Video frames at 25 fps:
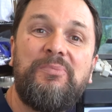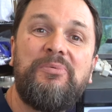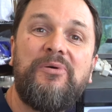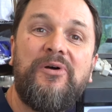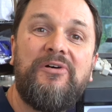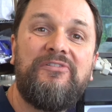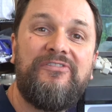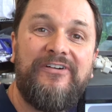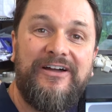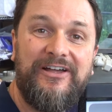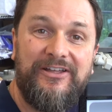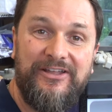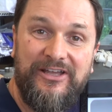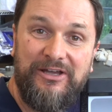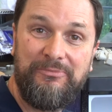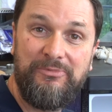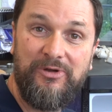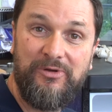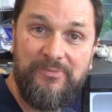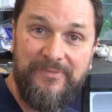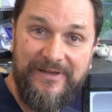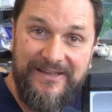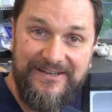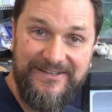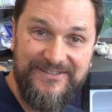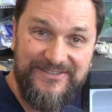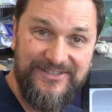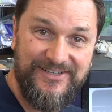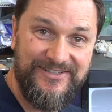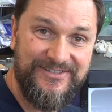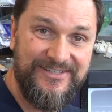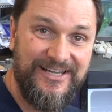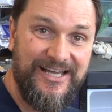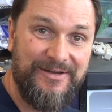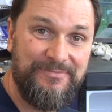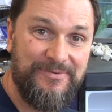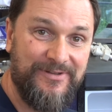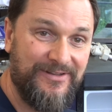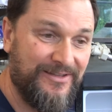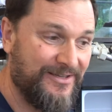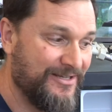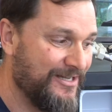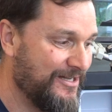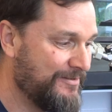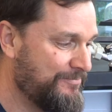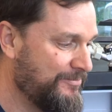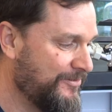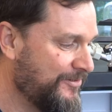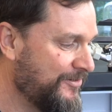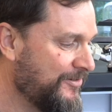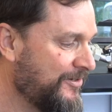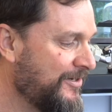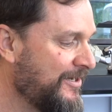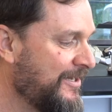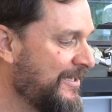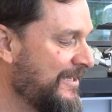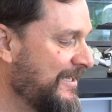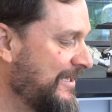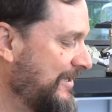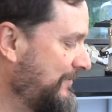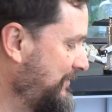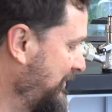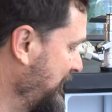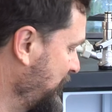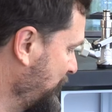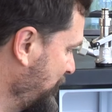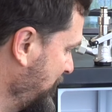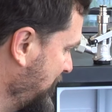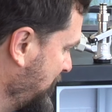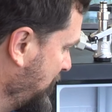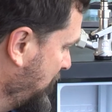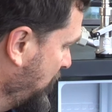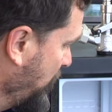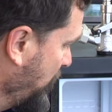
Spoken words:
profile elbow bend is on top of the coupler, it means we can